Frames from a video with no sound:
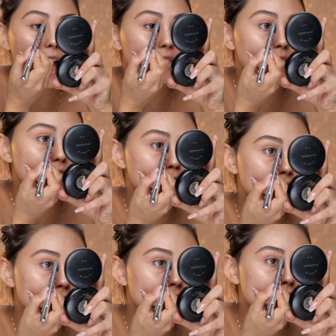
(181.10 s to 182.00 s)
I th do
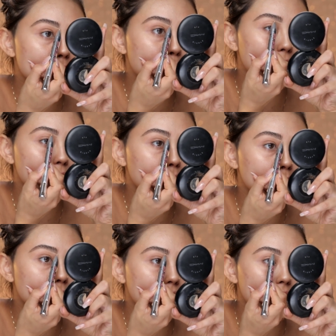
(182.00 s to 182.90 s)
think this is a pretty
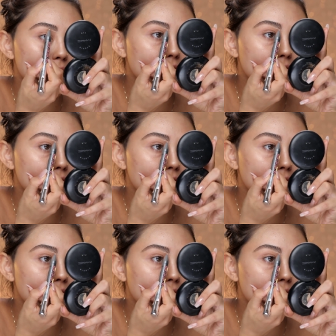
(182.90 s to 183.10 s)
cool